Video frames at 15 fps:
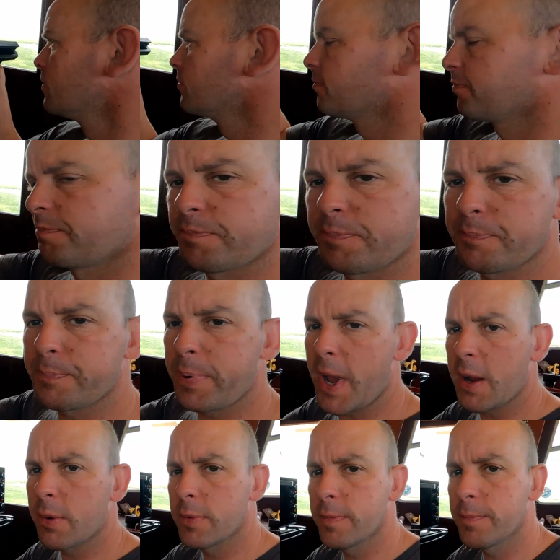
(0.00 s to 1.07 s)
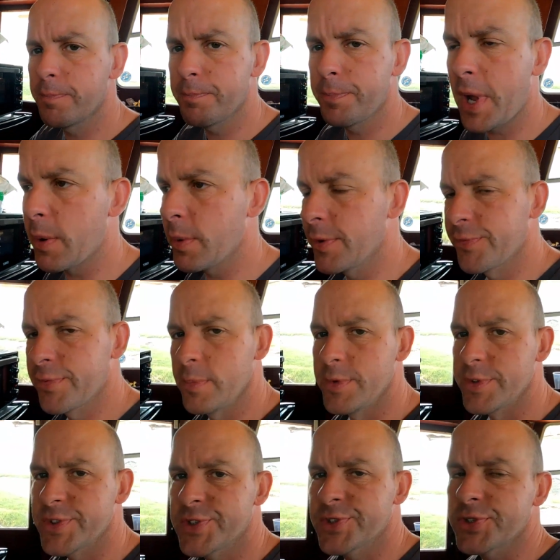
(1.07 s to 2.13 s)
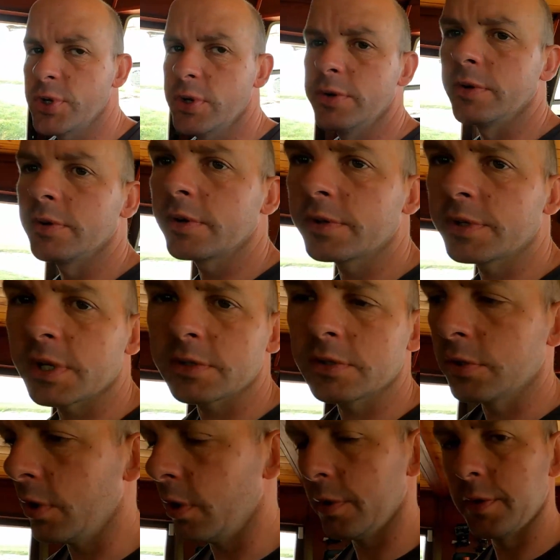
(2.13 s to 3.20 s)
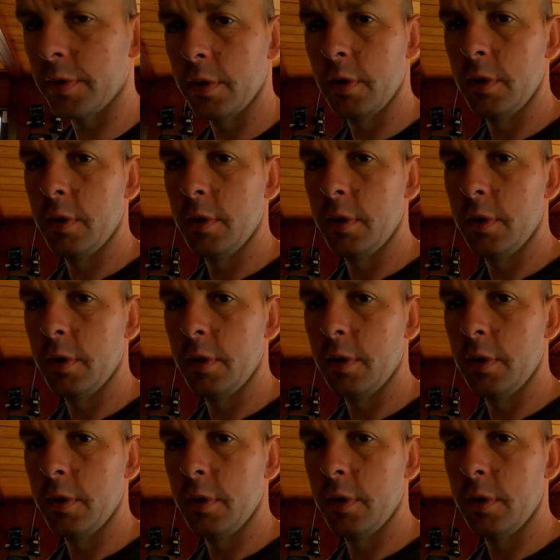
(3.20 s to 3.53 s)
and powered from the sun. So that's good.